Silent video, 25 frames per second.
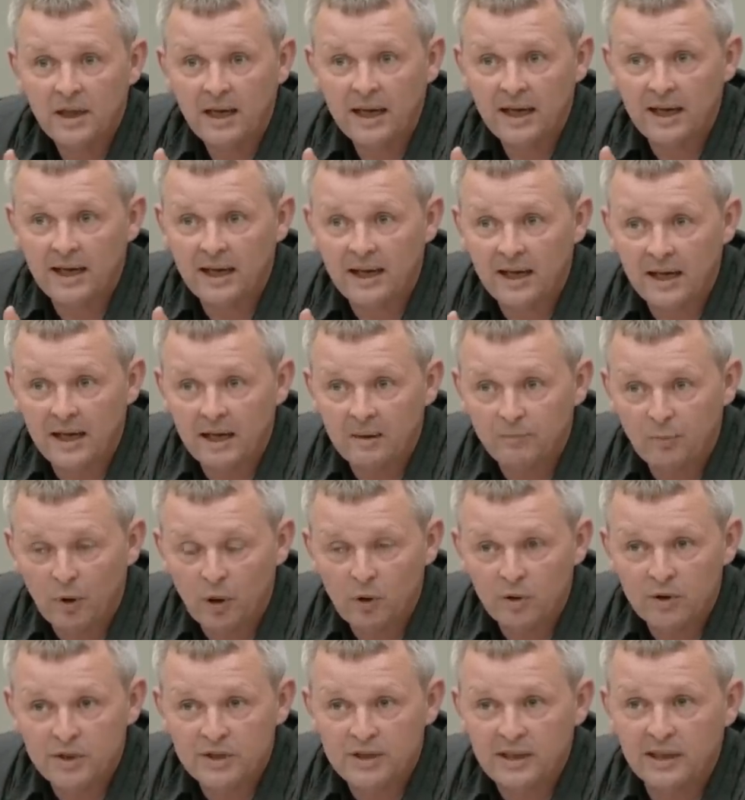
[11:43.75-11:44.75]
uh,
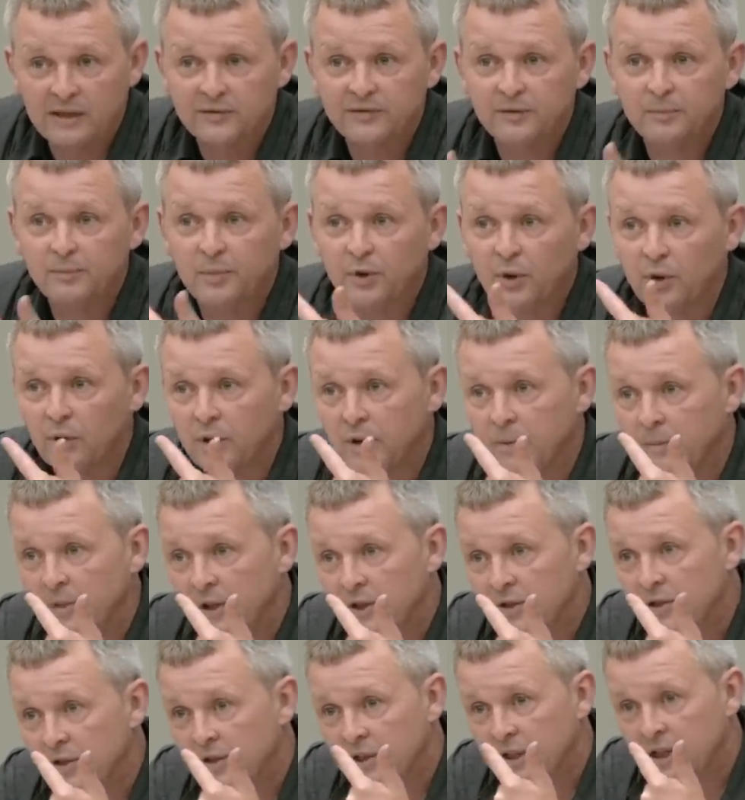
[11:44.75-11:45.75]
bogus self
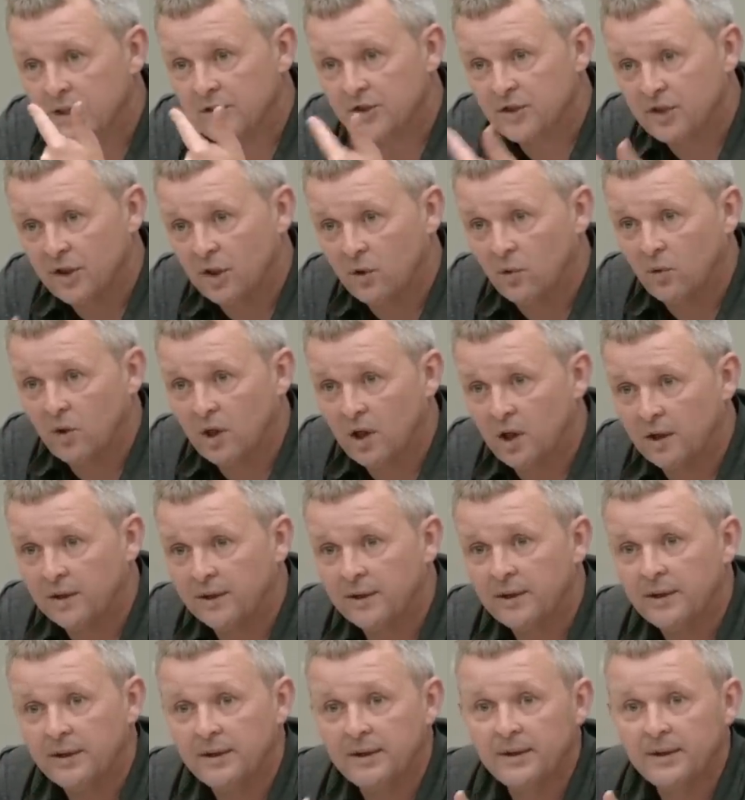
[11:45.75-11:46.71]
employment, and so on,